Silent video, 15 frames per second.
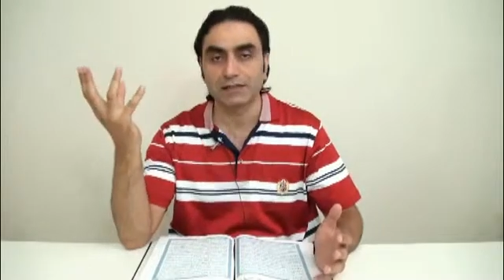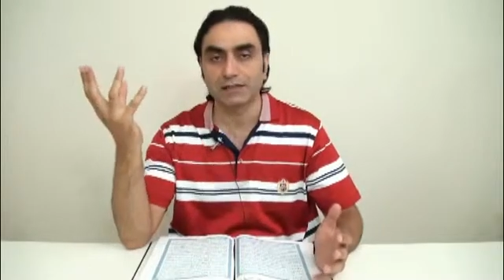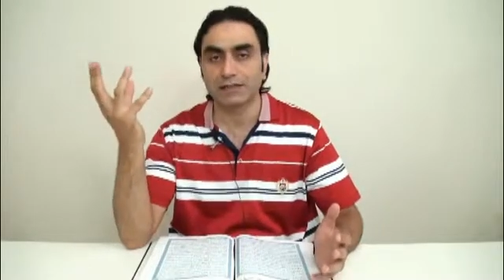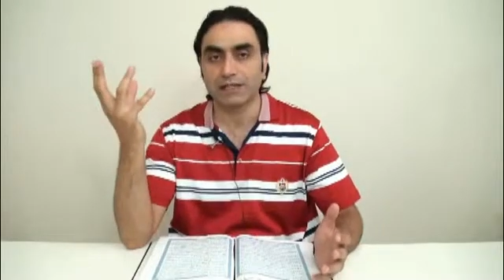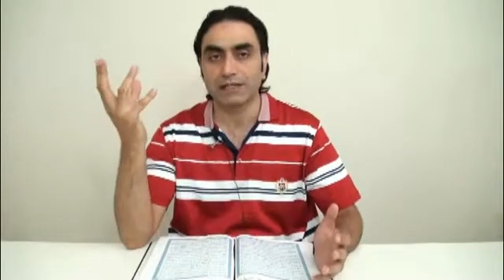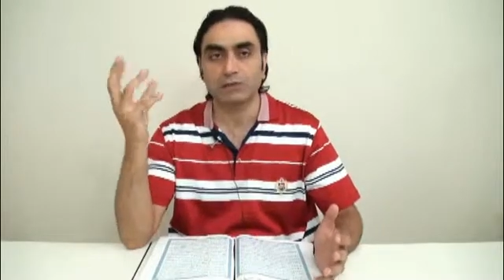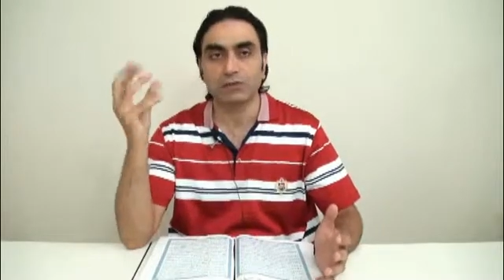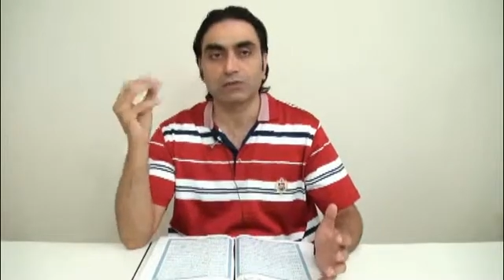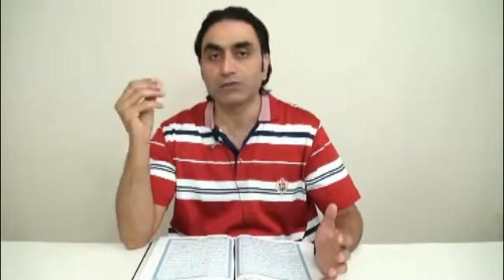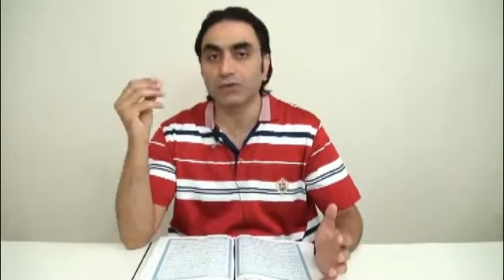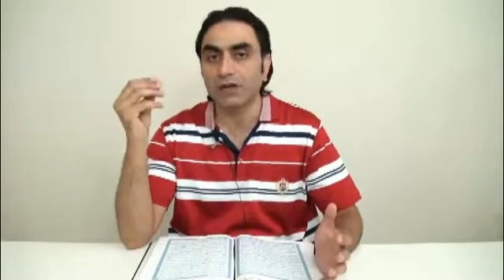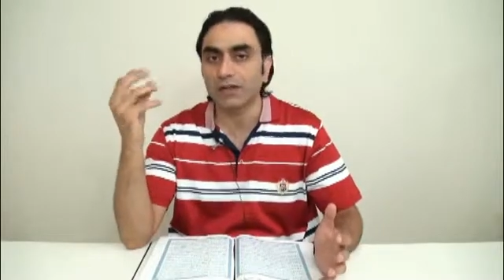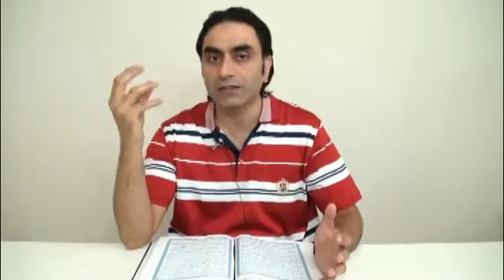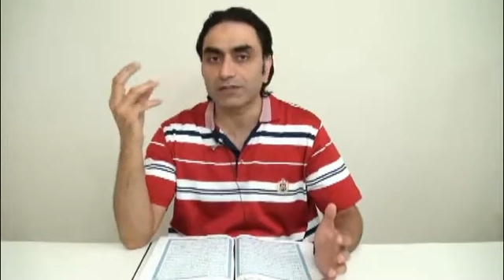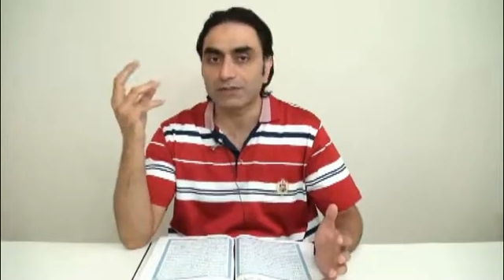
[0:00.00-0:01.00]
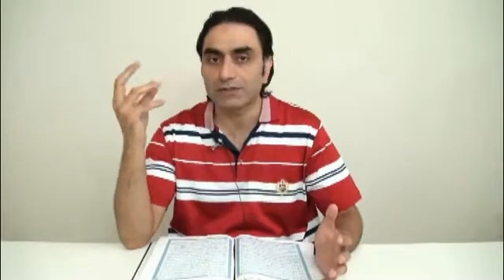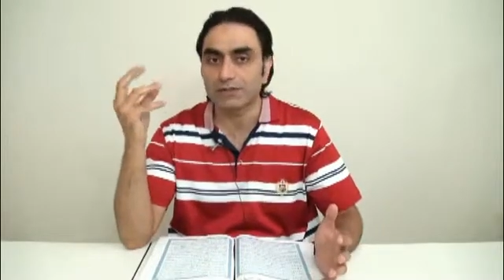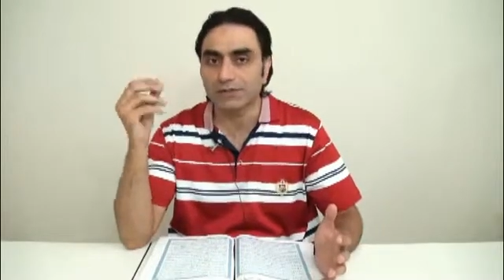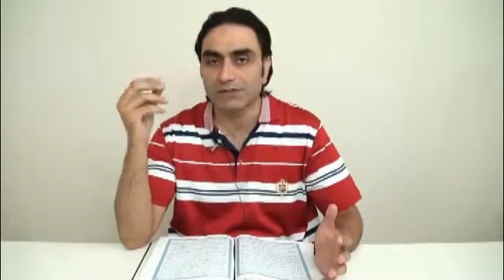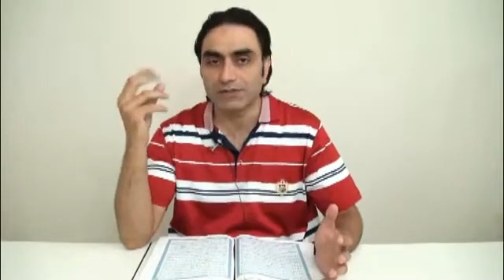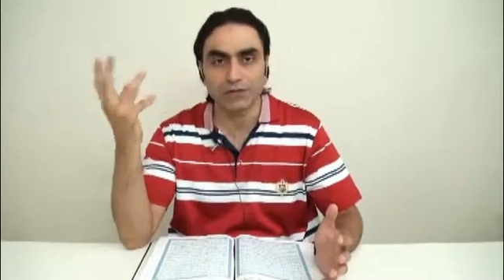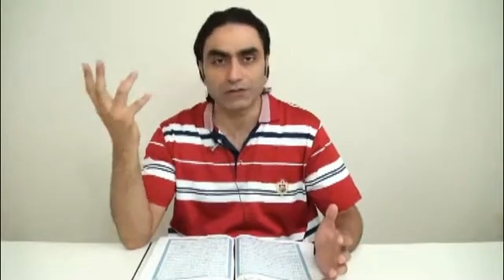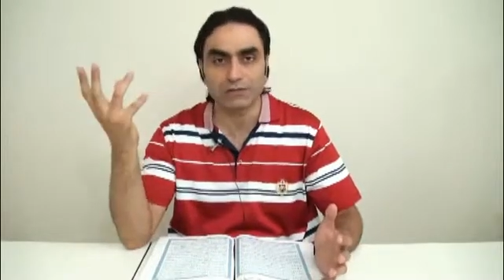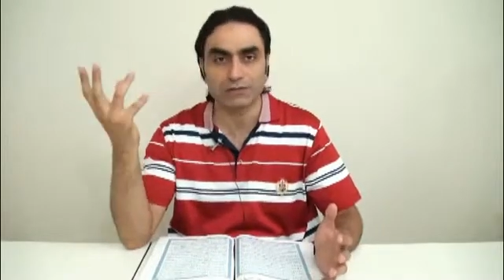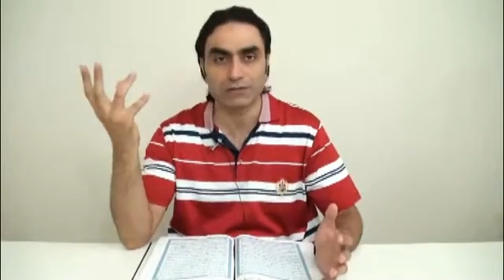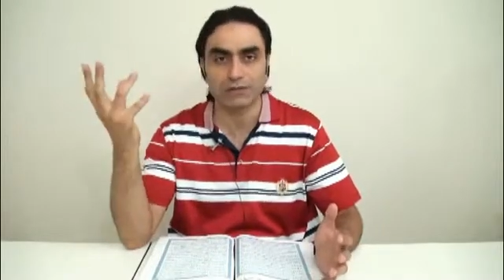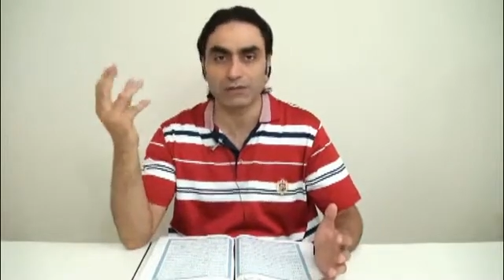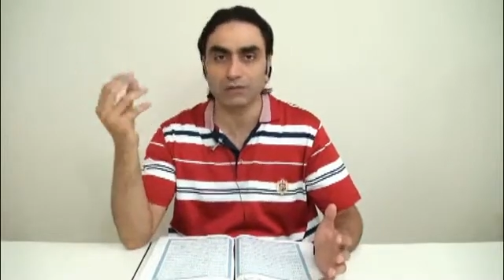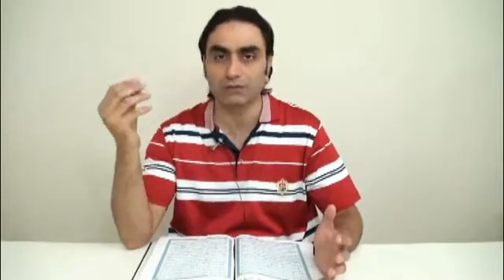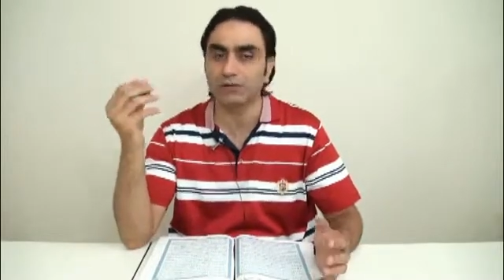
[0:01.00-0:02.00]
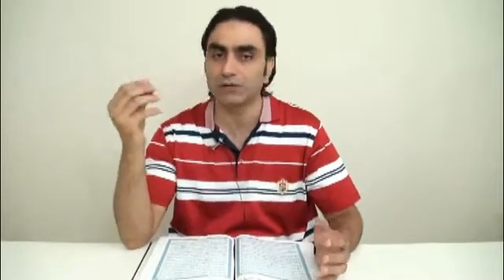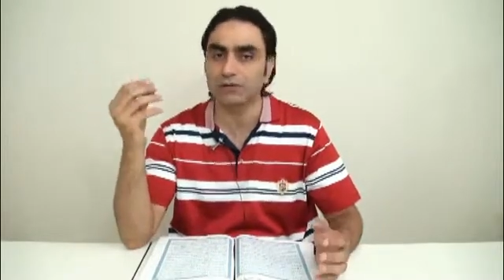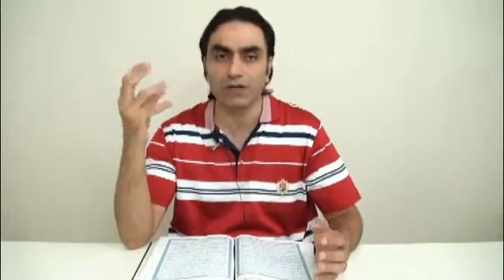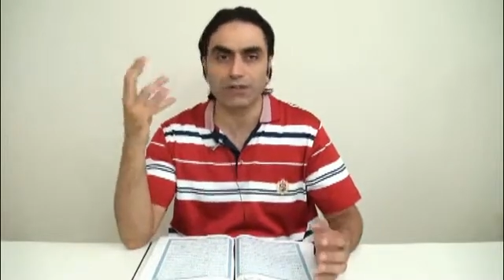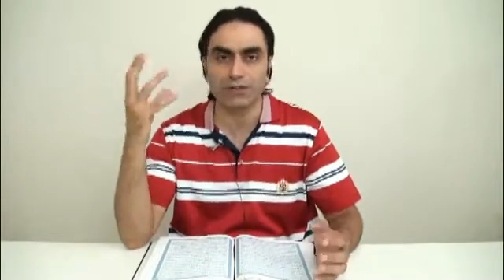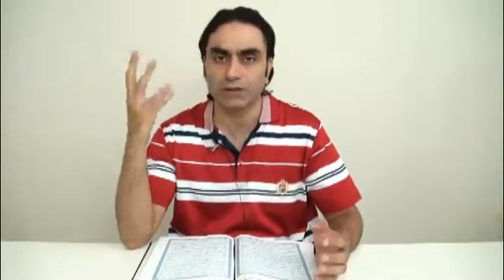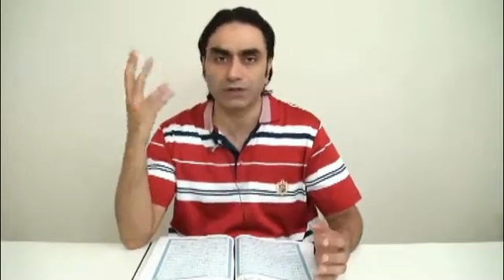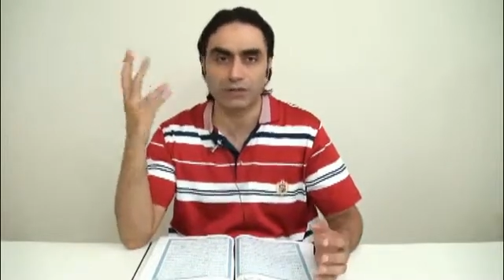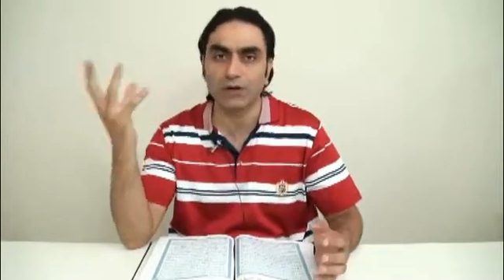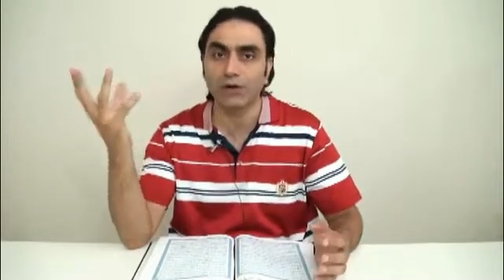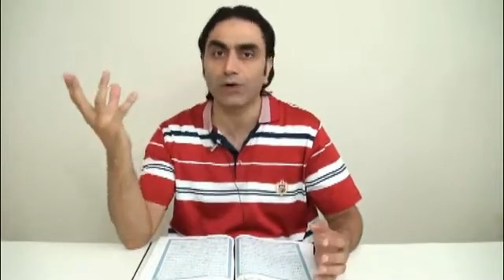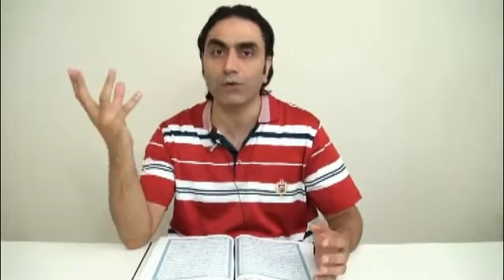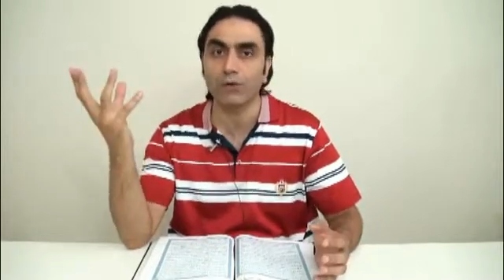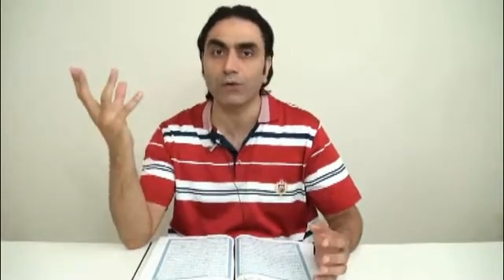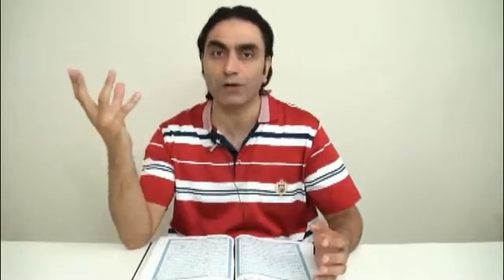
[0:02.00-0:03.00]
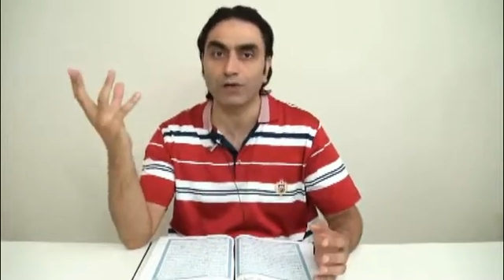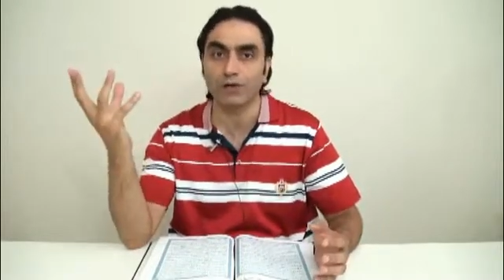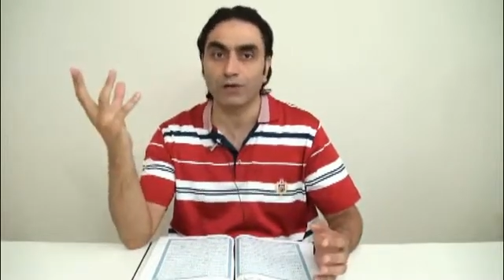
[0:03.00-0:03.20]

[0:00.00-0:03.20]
that we do not certain, and we do not know